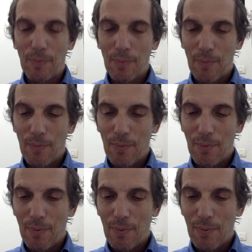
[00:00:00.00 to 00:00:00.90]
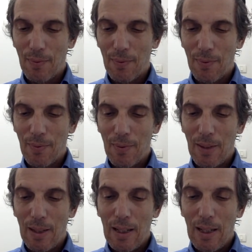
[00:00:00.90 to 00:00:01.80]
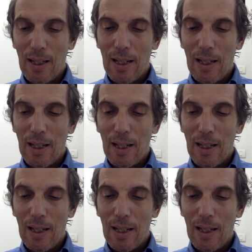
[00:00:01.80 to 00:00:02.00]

No one is speaking in this clip.